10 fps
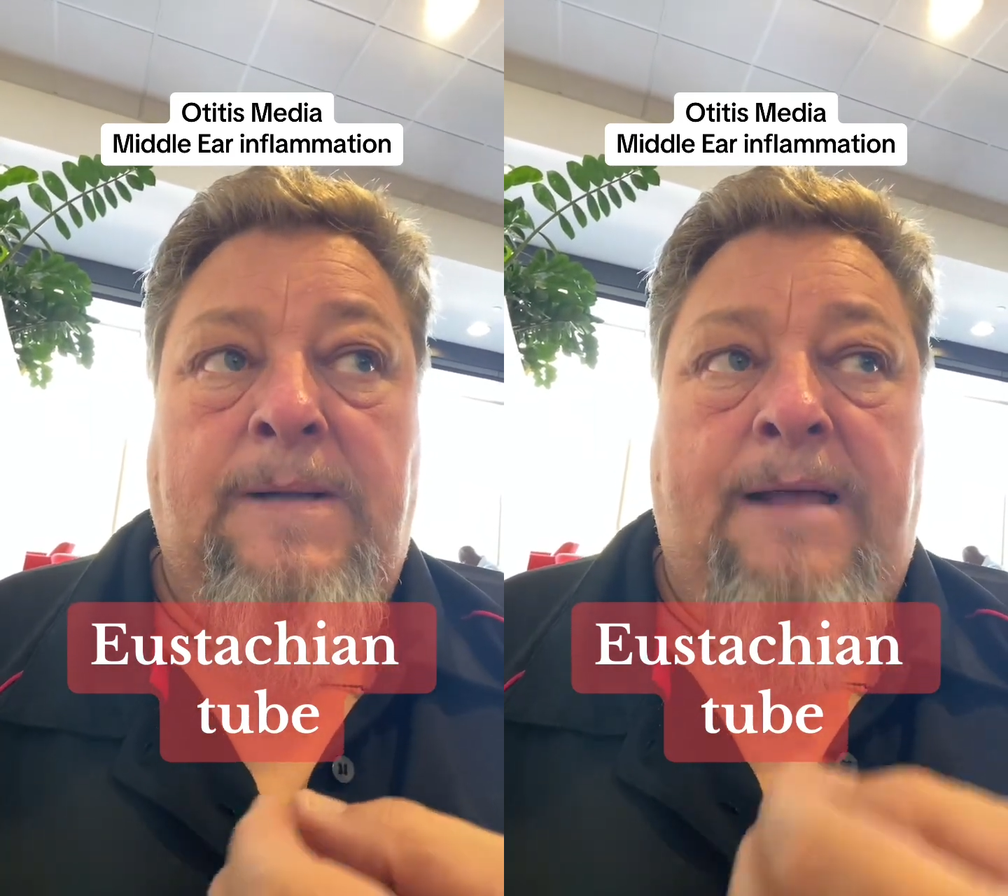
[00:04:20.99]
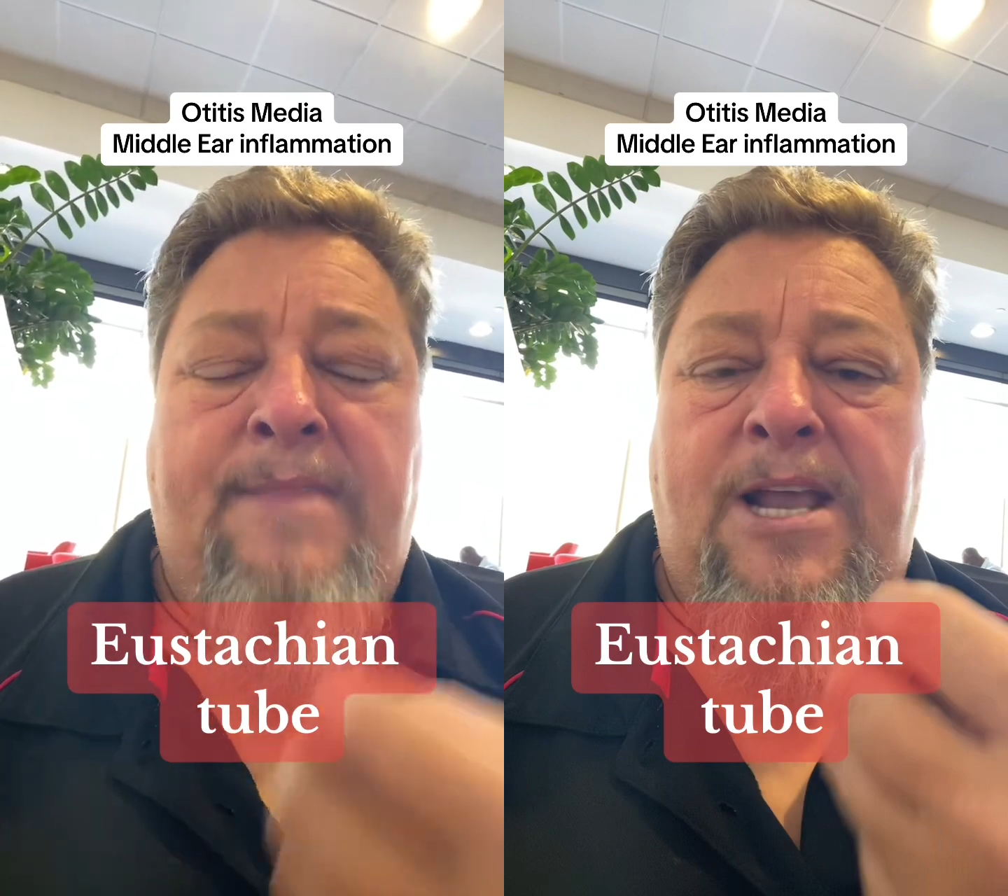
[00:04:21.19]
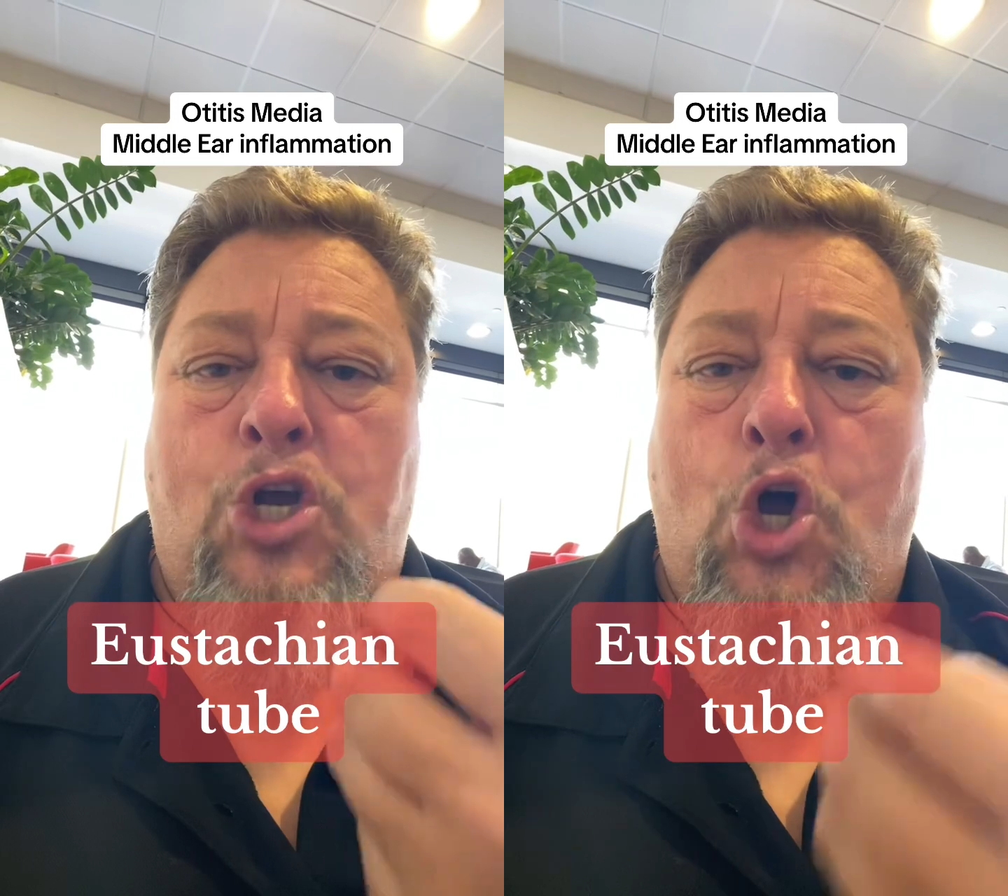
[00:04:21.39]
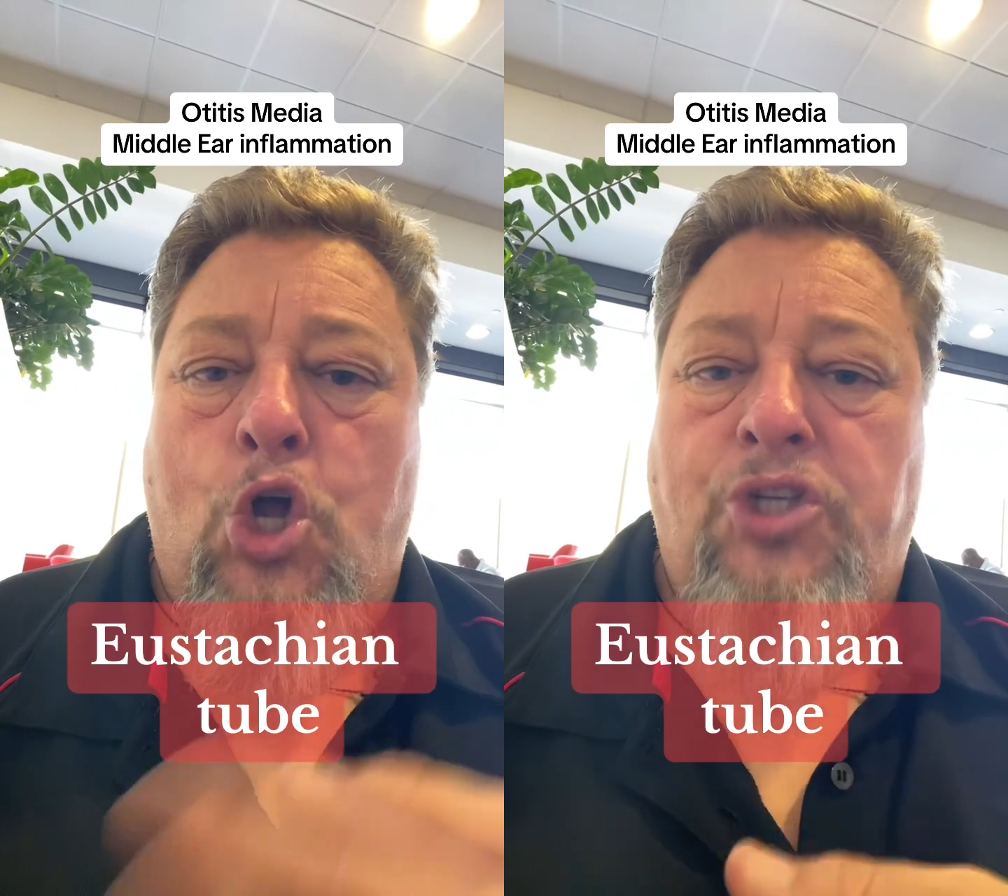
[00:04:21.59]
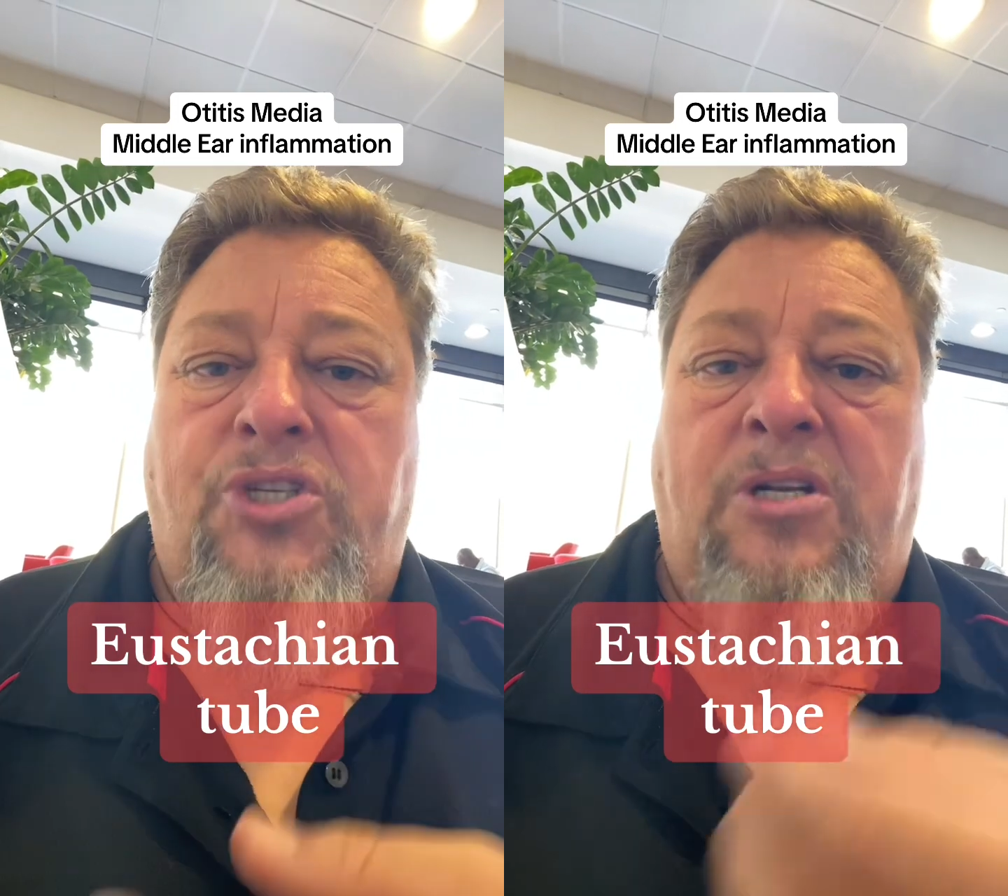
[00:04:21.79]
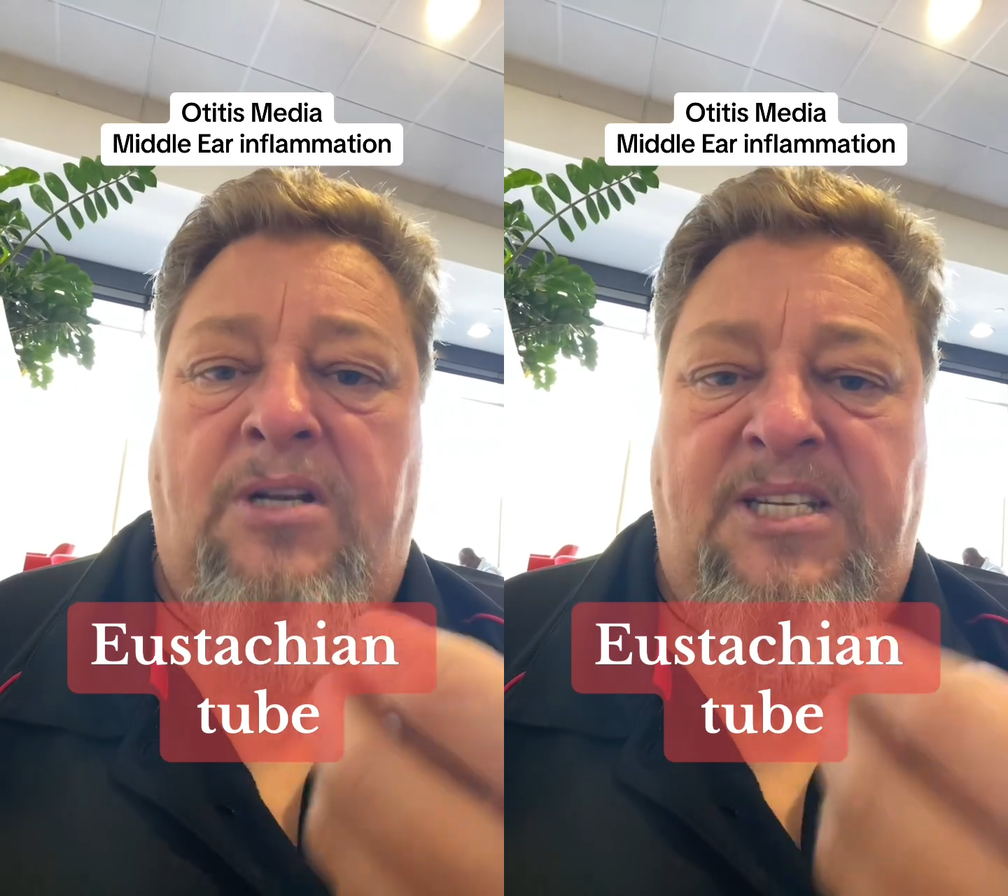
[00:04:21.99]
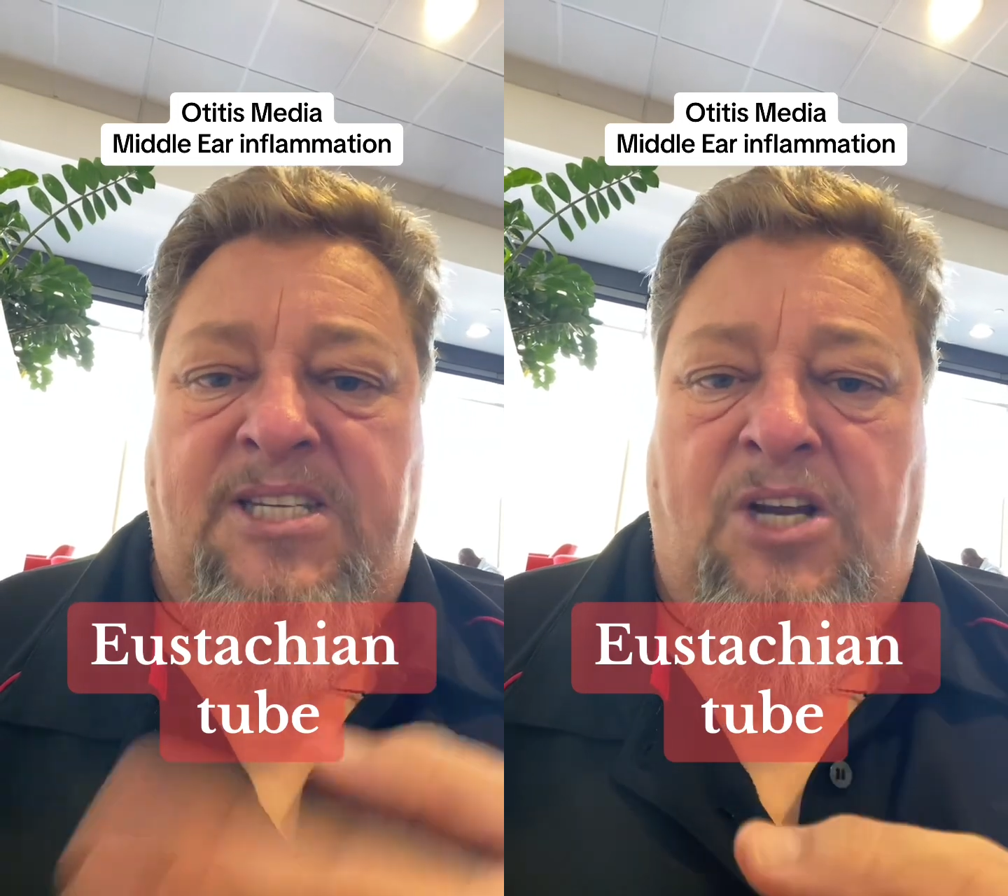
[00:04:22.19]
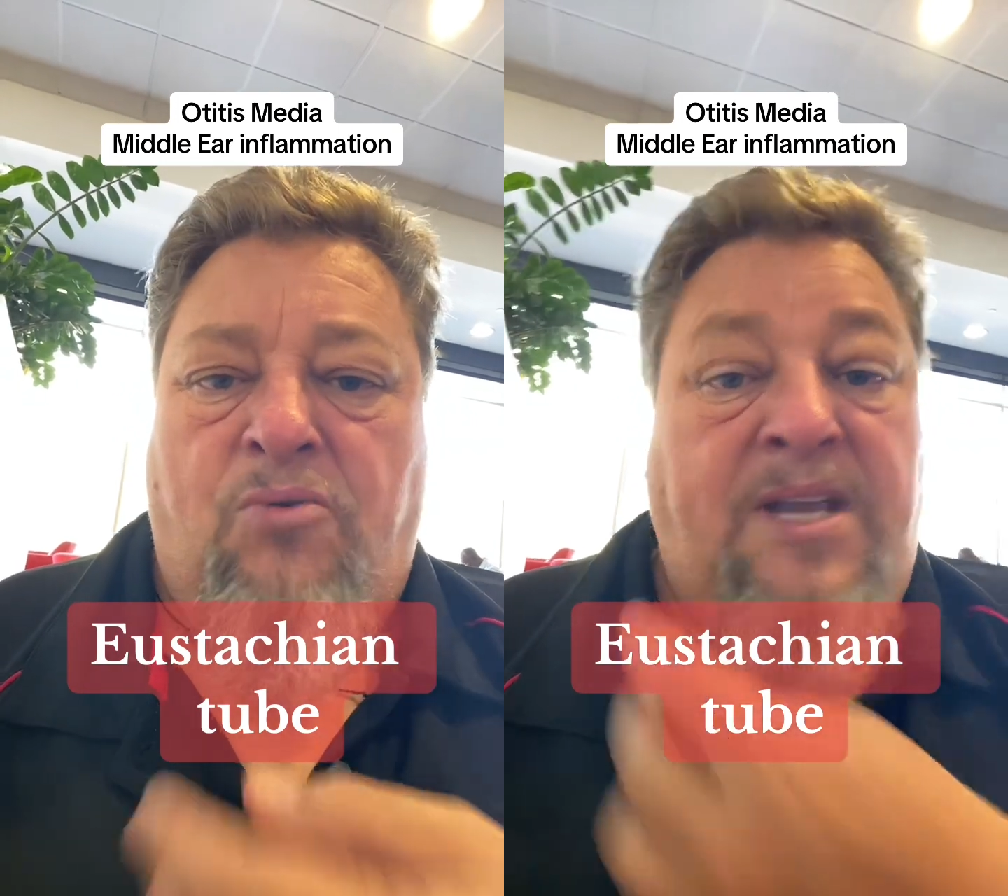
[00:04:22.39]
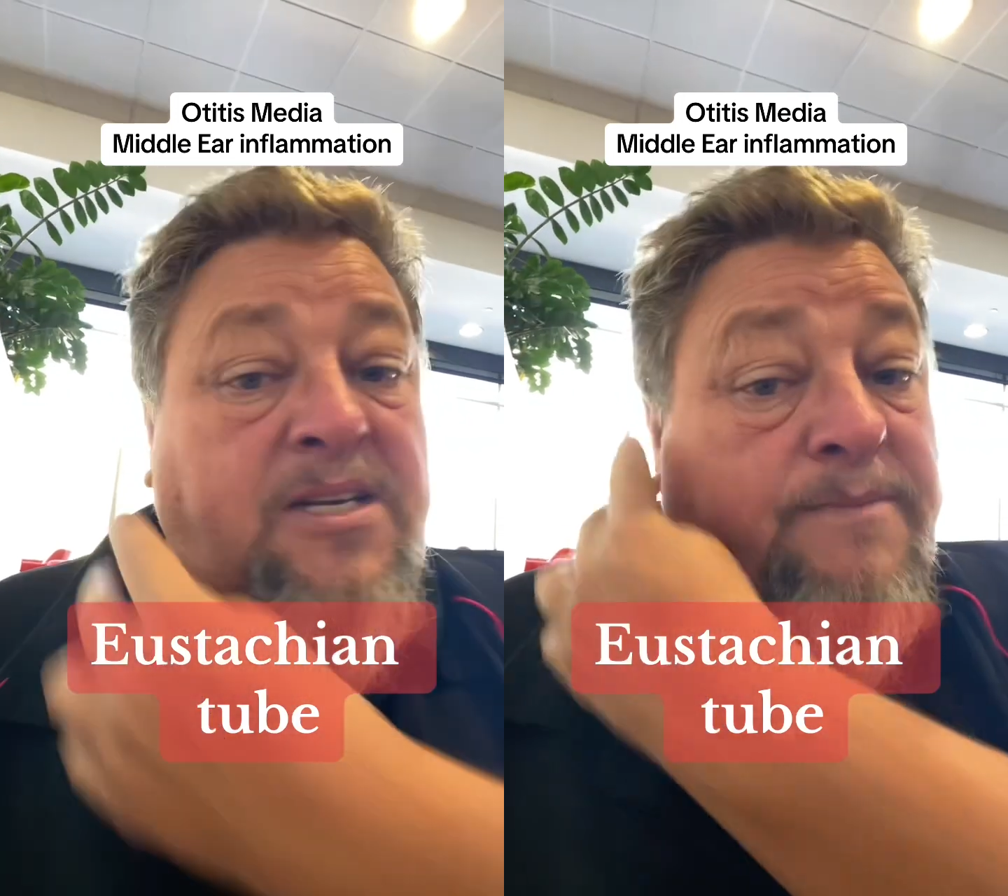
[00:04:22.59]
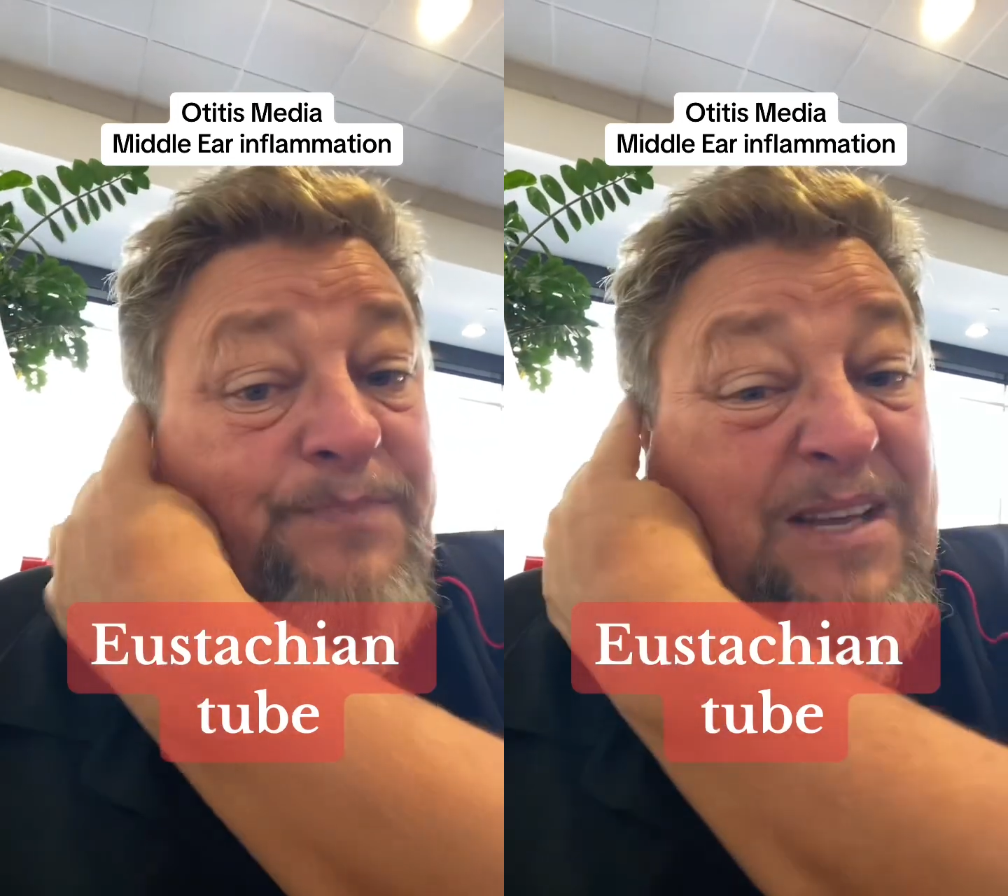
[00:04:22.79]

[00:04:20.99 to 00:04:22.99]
And they constantly secrete